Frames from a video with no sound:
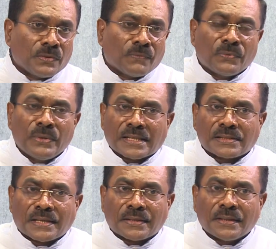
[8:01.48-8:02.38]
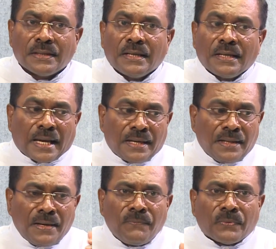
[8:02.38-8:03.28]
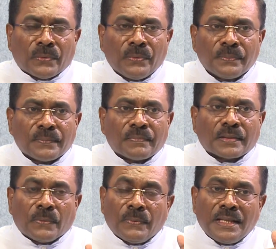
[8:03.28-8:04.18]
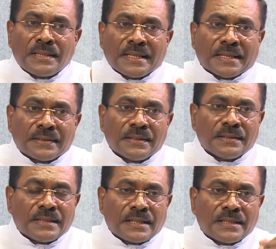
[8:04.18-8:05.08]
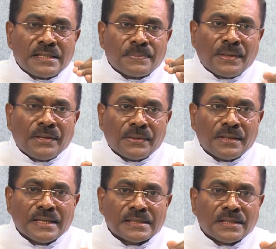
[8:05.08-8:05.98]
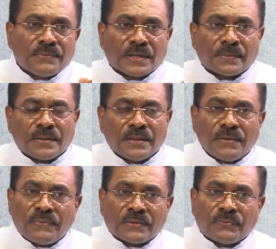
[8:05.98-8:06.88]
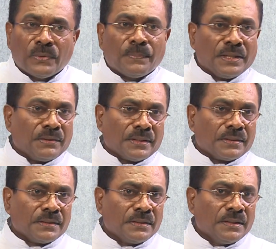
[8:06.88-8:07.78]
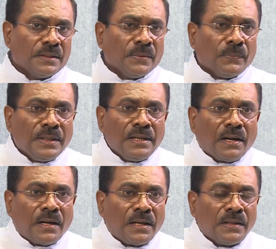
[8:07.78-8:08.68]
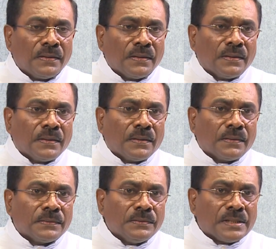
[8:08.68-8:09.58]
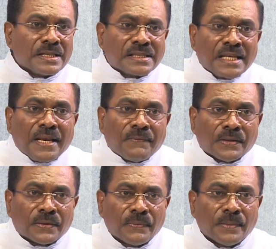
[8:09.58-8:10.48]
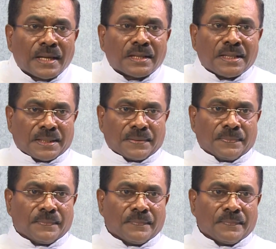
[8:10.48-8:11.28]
to the full extent. And therefore we think that this period is a defectful period. We are deceived, we might think,